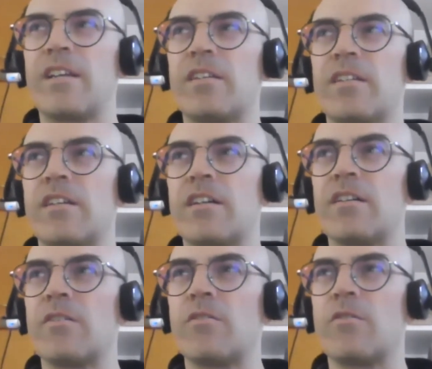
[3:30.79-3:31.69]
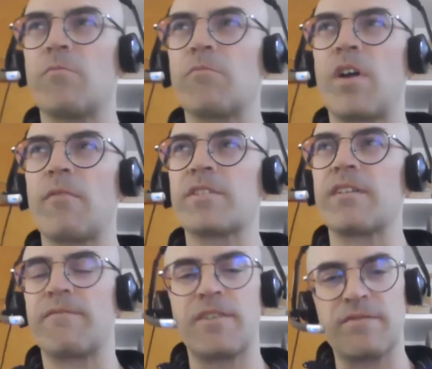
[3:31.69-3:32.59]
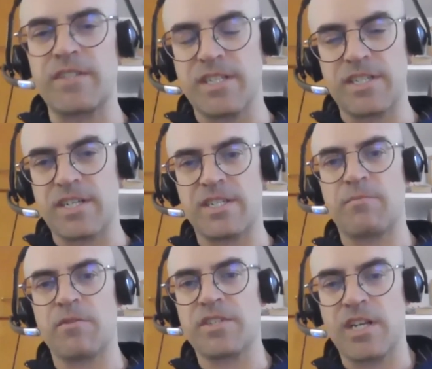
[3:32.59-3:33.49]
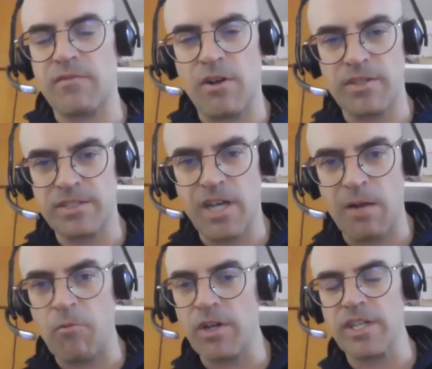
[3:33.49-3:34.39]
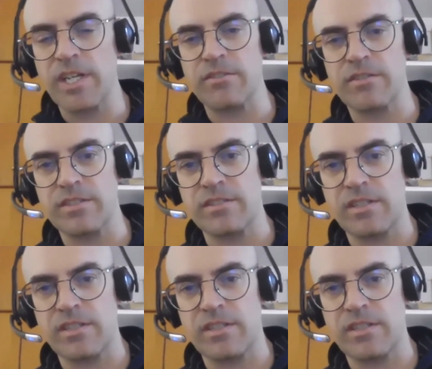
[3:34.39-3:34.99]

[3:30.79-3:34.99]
I would say 50 to 60% of all the top 100